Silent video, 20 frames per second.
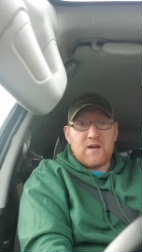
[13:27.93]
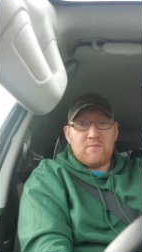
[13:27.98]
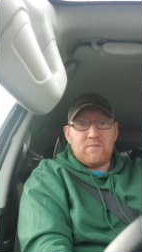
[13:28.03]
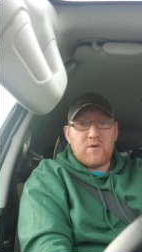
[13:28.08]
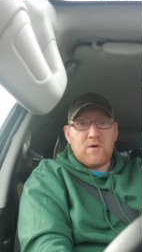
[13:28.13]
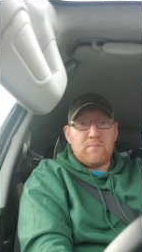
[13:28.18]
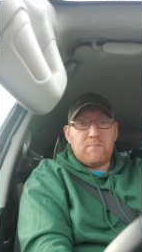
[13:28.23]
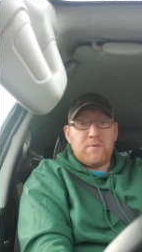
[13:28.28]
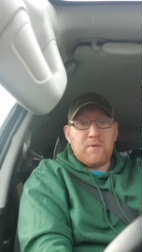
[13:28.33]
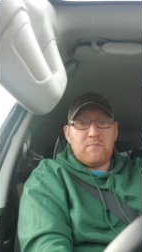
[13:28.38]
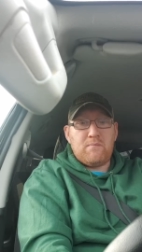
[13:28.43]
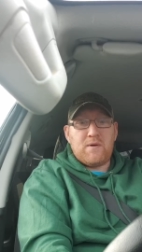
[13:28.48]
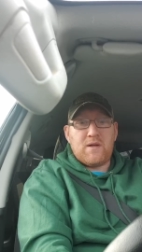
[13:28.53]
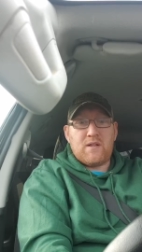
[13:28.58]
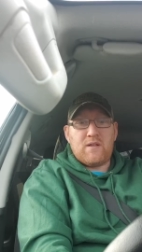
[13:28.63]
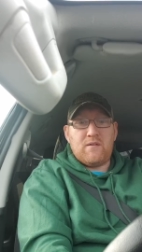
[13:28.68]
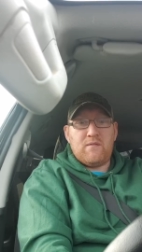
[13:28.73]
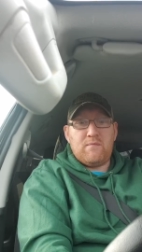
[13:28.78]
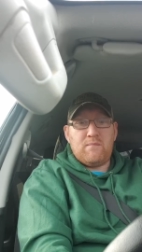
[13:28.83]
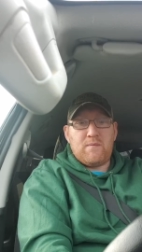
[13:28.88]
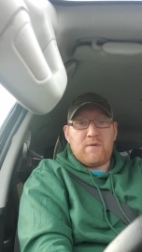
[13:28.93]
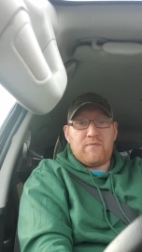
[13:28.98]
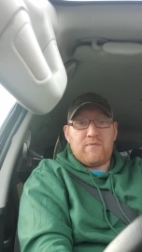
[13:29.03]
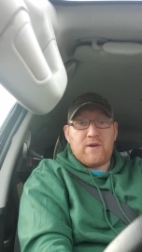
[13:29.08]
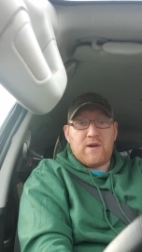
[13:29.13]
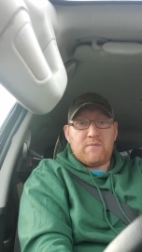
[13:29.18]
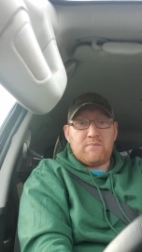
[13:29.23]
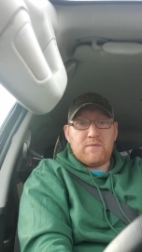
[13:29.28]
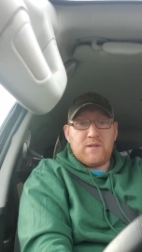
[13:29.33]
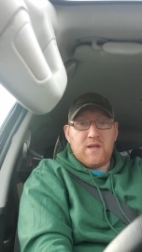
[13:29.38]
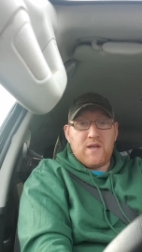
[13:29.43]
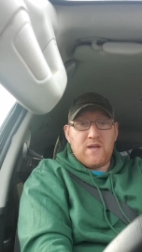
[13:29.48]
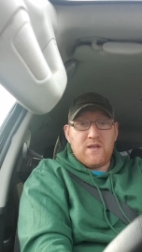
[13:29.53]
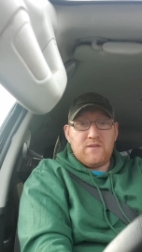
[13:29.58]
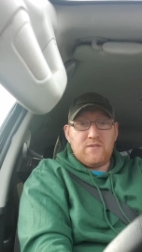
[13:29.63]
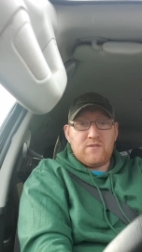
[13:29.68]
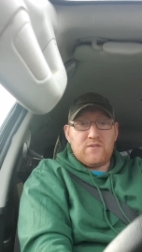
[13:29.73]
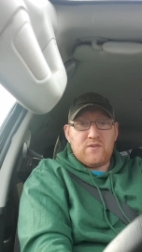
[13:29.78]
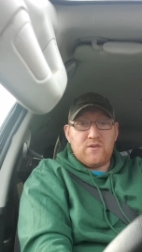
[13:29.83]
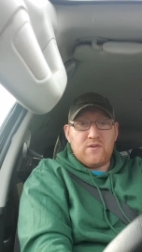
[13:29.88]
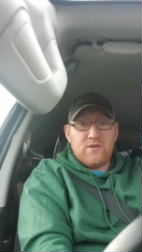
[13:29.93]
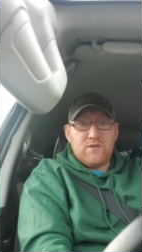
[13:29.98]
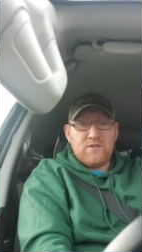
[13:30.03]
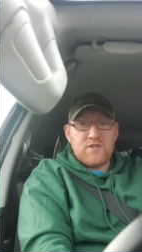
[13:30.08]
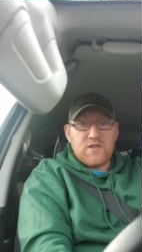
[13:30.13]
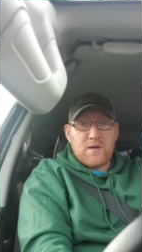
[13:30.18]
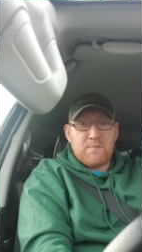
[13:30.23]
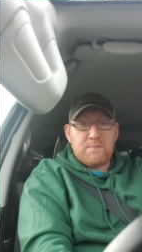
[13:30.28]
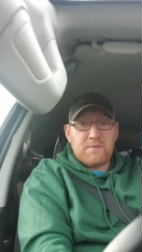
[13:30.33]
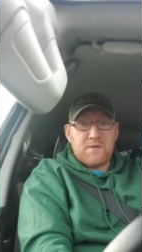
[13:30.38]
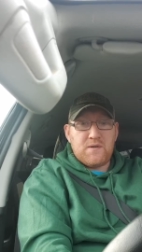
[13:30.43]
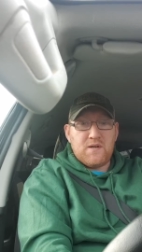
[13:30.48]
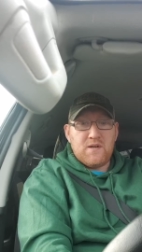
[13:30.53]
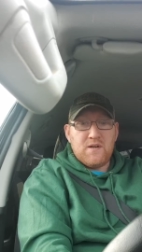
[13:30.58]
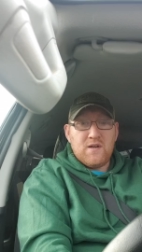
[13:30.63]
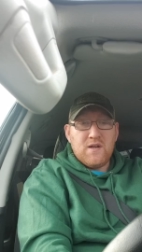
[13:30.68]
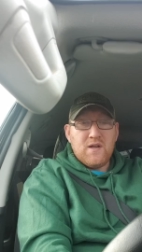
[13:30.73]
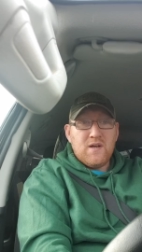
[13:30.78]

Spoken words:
I'm not putting my family into jeopardy.